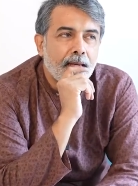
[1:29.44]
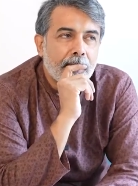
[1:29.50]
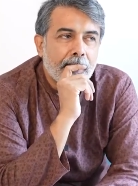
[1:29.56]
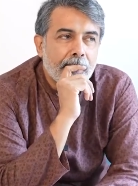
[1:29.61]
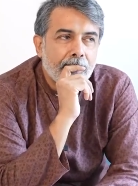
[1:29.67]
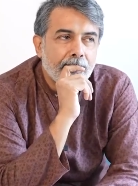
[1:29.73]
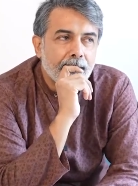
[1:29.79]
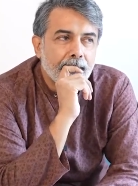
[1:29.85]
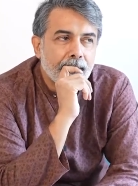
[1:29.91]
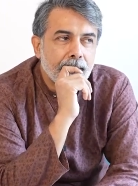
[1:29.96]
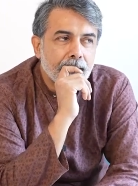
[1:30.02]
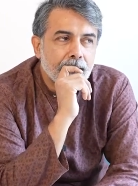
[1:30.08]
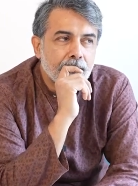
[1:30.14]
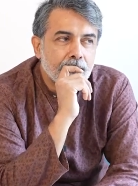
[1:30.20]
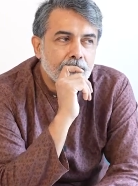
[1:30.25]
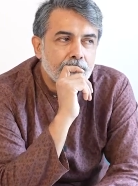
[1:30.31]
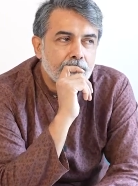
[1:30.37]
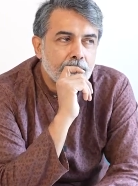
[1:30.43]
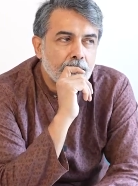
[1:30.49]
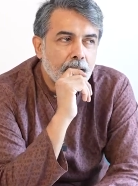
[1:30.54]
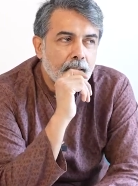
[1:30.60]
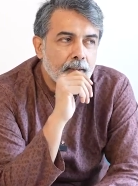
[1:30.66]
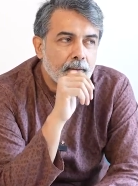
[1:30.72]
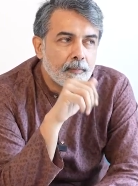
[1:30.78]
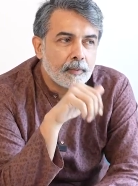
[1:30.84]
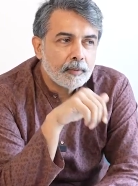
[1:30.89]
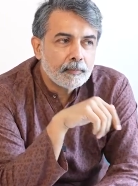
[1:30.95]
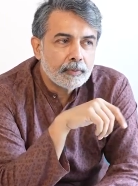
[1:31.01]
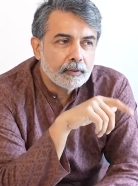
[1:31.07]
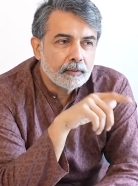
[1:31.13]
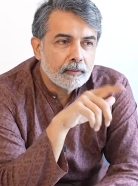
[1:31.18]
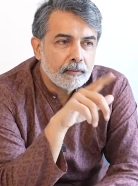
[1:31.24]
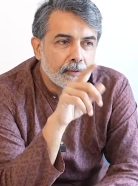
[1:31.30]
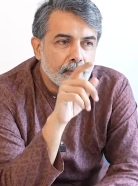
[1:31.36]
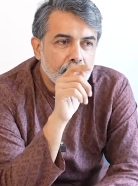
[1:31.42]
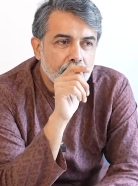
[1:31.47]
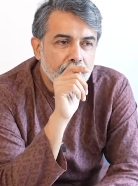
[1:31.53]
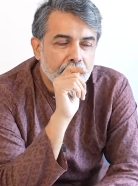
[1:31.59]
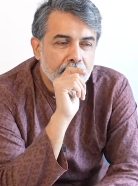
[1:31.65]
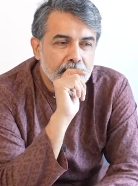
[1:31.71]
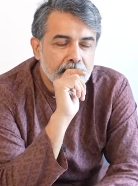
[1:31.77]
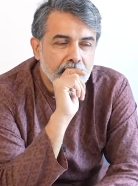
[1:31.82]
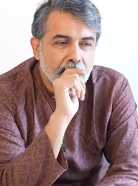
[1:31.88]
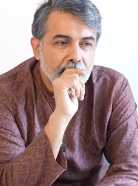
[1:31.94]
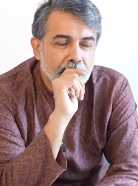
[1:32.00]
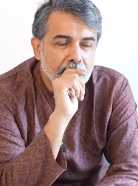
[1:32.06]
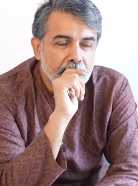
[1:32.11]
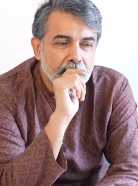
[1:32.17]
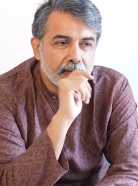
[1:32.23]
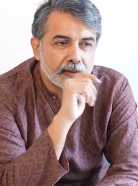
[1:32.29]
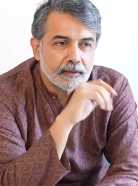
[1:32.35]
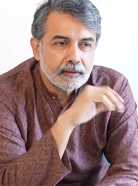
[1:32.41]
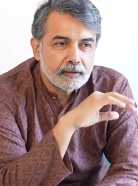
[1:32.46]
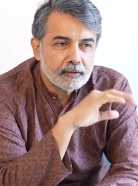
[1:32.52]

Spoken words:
And I remember going past Gandhinagar,